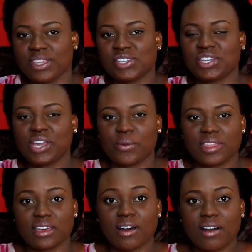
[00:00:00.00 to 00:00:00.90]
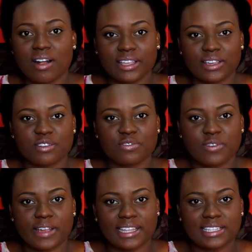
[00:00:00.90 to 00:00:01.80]
share with all your
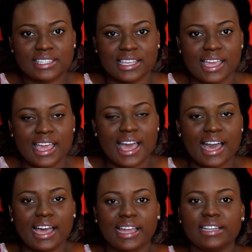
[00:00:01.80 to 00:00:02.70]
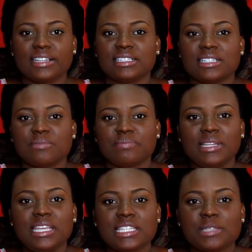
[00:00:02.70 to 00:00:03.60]
friends and
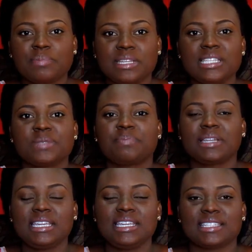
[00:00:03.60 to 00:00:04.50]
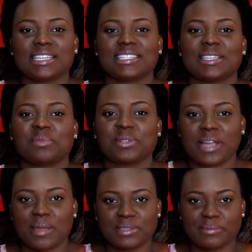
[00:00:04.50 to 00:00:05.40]
please please please
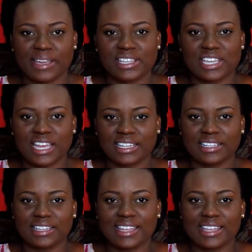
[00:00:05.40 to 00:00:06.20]
subscribe to my channel